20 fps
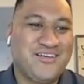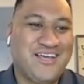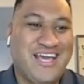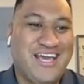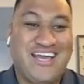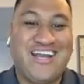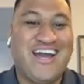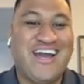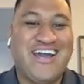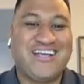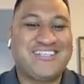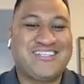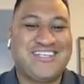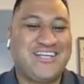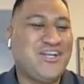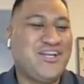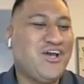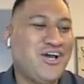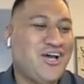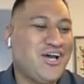And I had
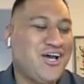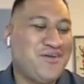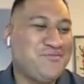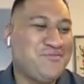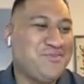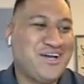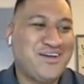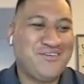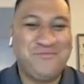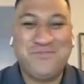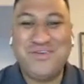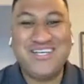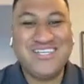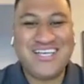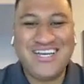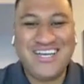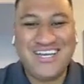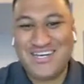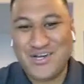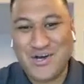said, no, I'm not, because I
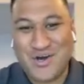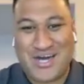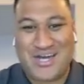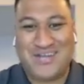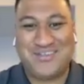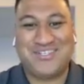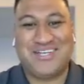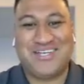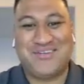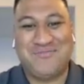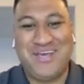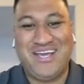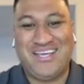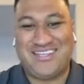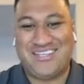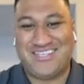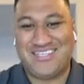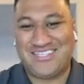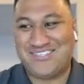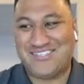didn't know I was going to make
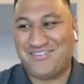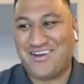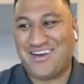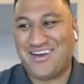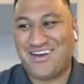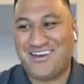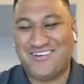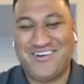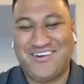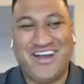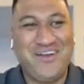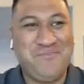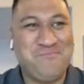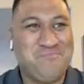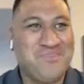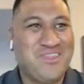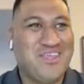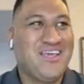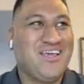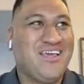it this far, right?
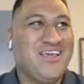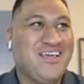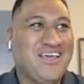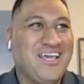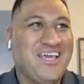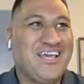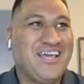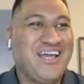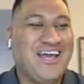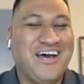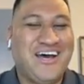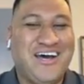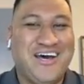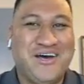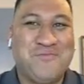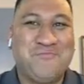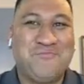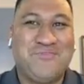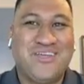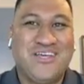
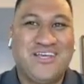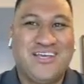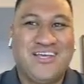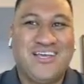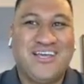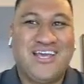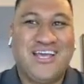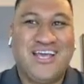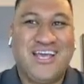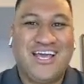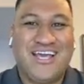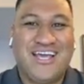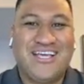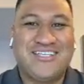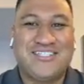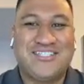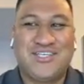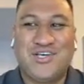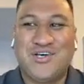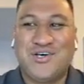And
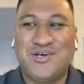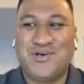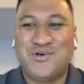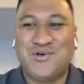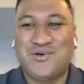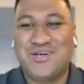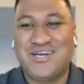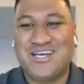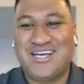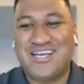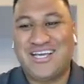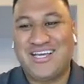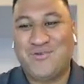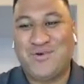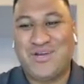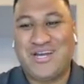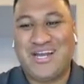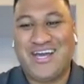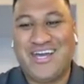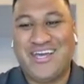so
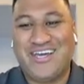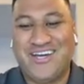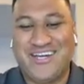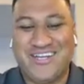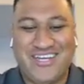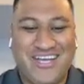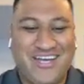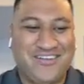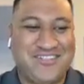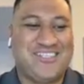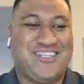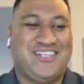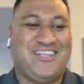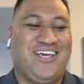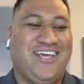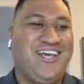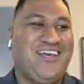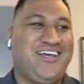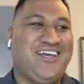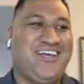when I got down to
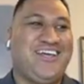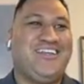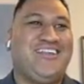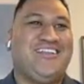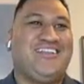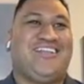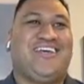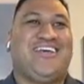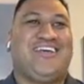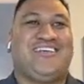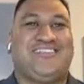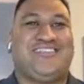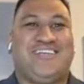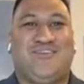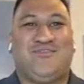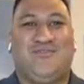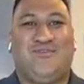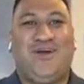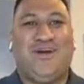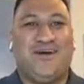the end, they
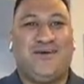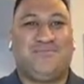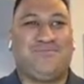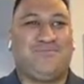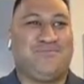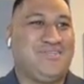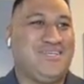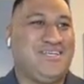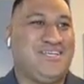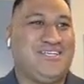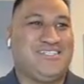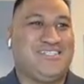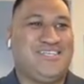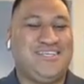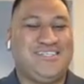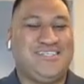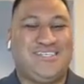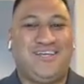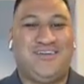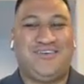said, Rob, it
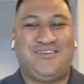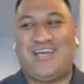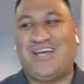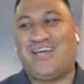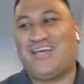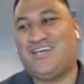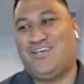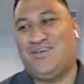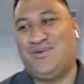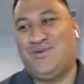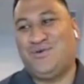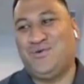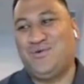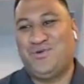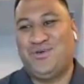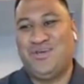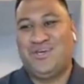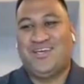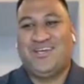says here that you're